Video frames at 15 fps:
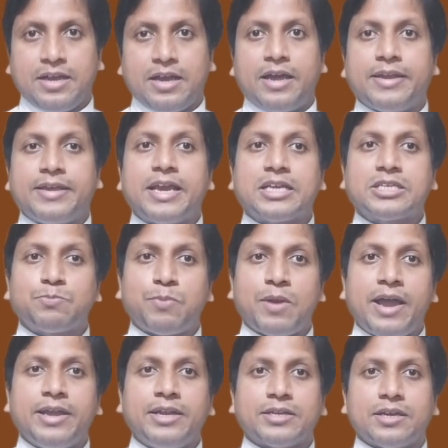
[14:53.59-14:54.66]
And he
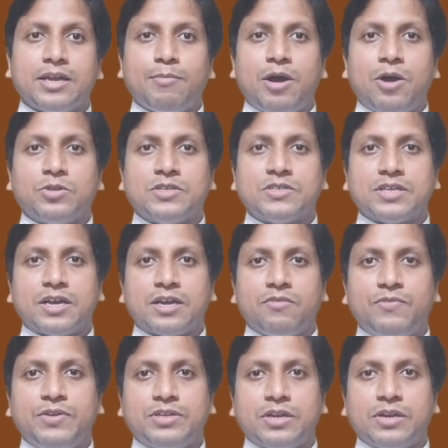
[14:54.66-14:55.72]
explained about the
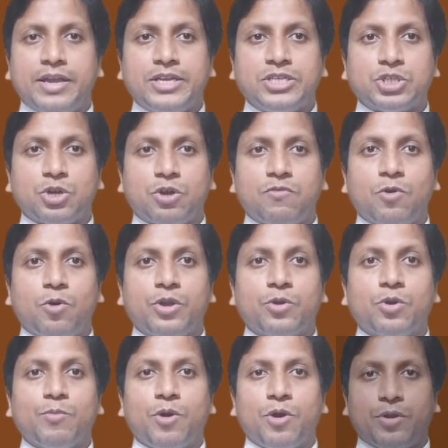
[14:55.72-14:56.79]
sacrificial nature of Holy
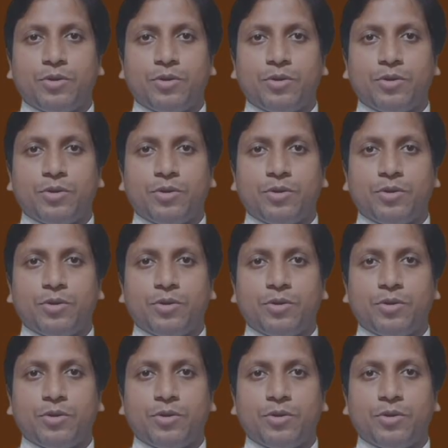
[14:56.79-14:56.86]
Kurbano.